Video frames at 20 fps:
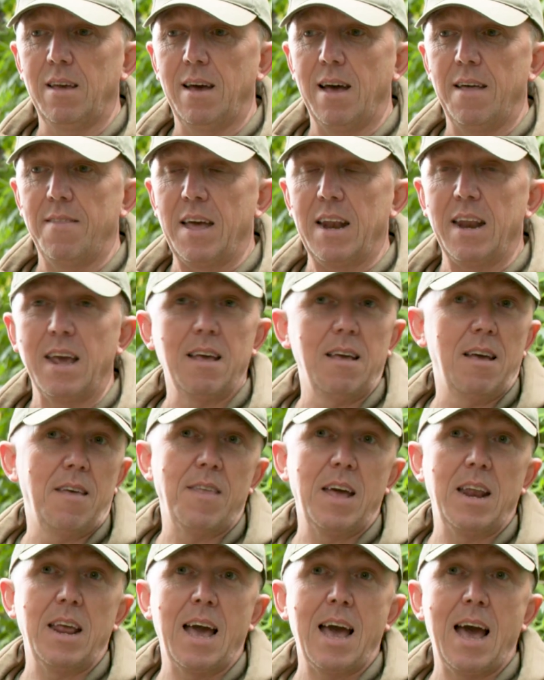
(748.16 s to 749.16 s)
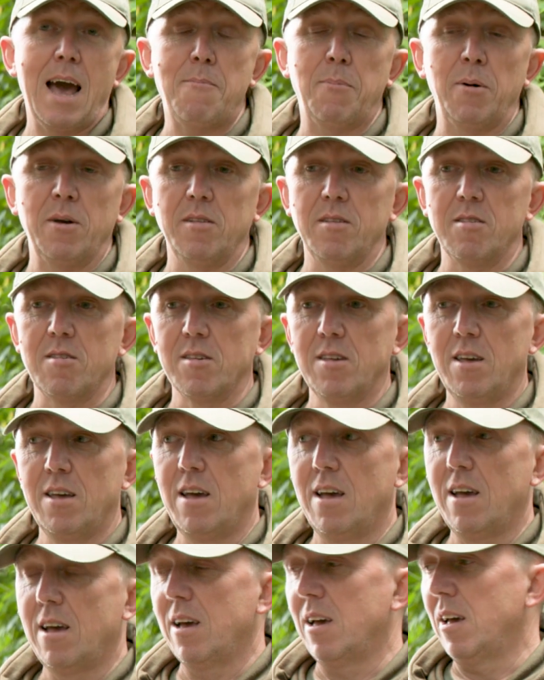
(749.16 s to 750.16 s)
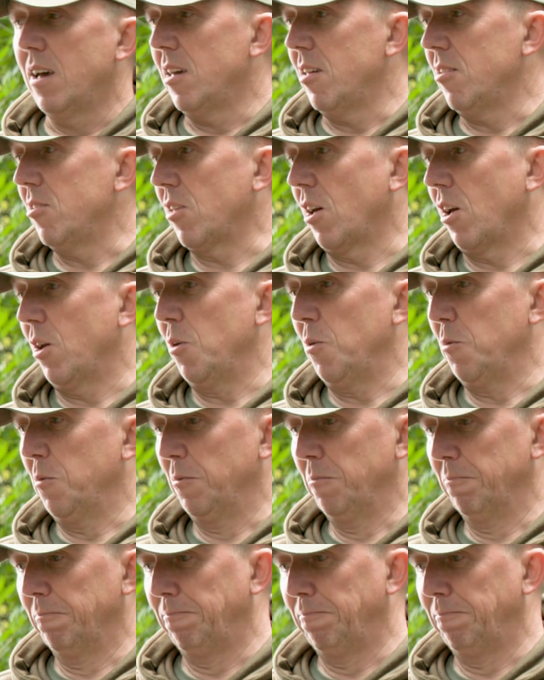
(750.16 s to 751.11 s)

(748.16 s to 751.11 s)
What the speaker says: and then it happened. So